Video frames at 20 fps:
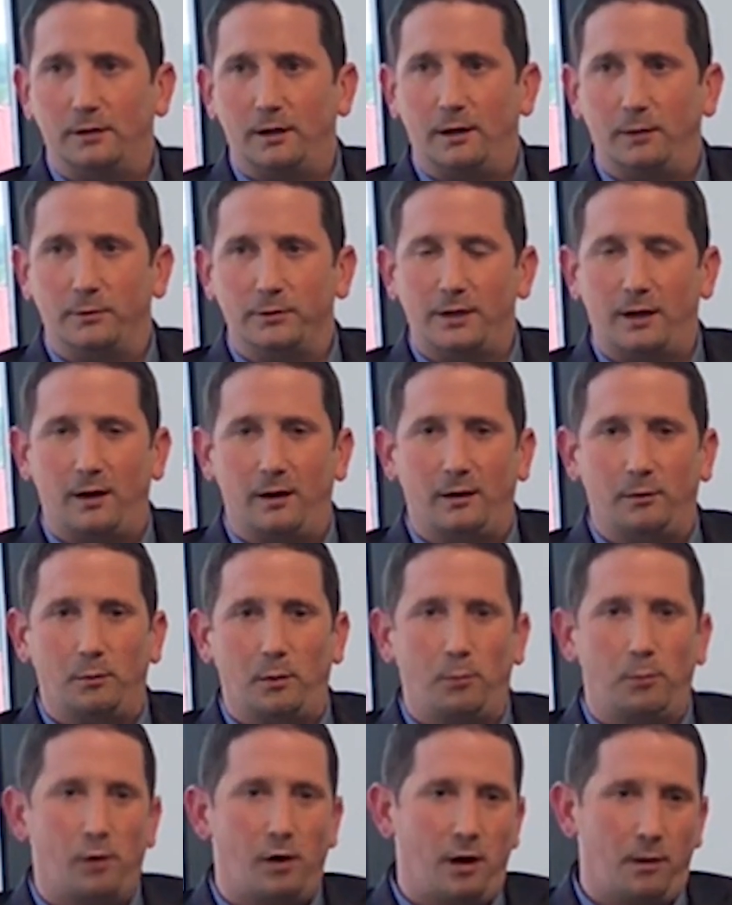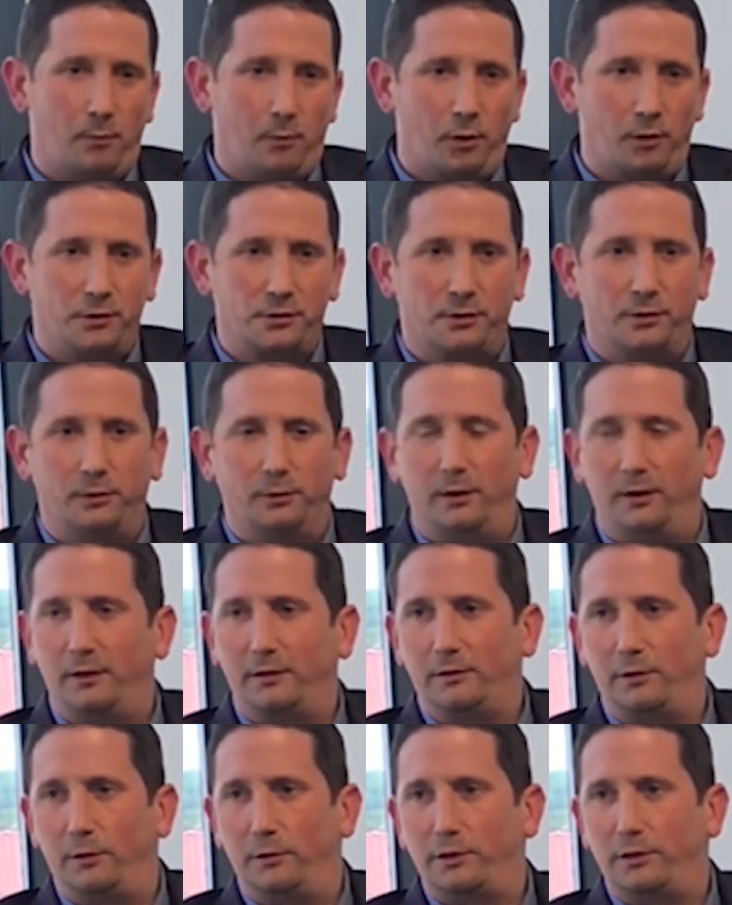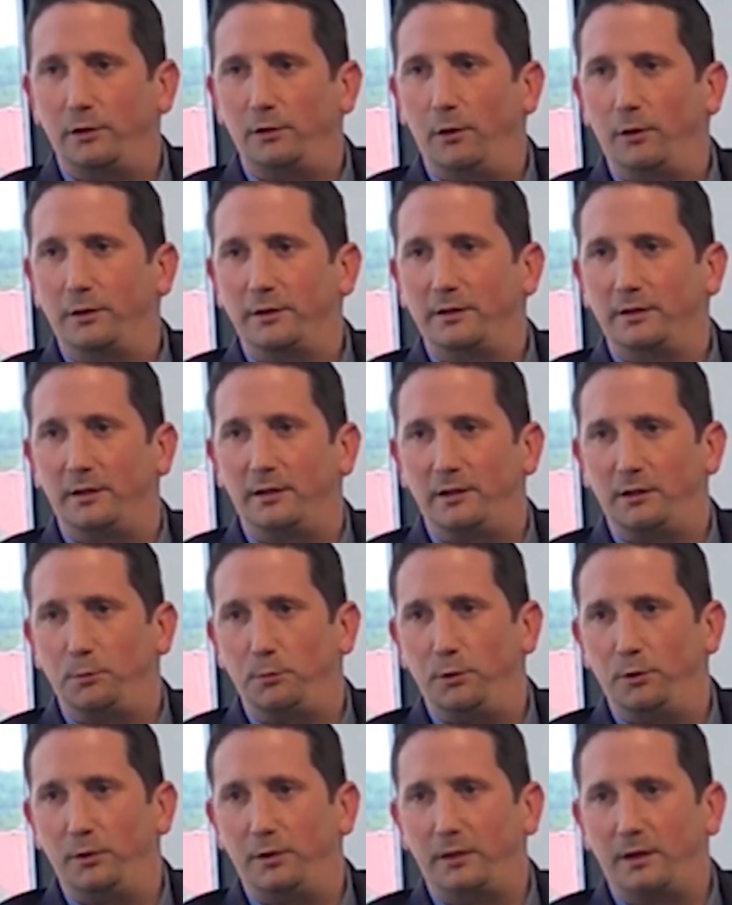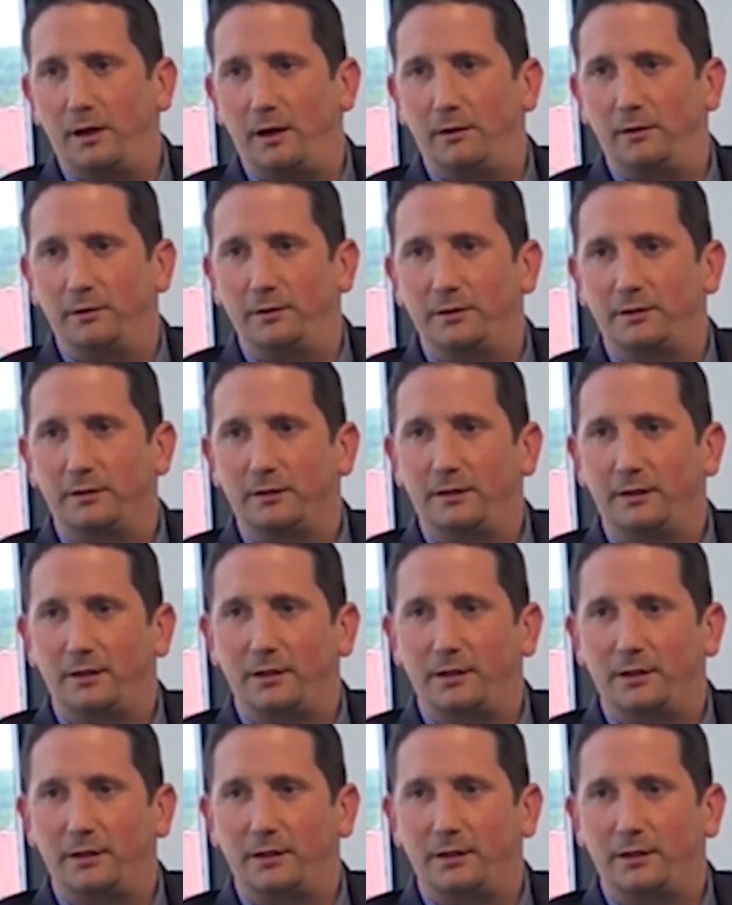I was hired by Brian Marceau, the head coach at Garden City Community College.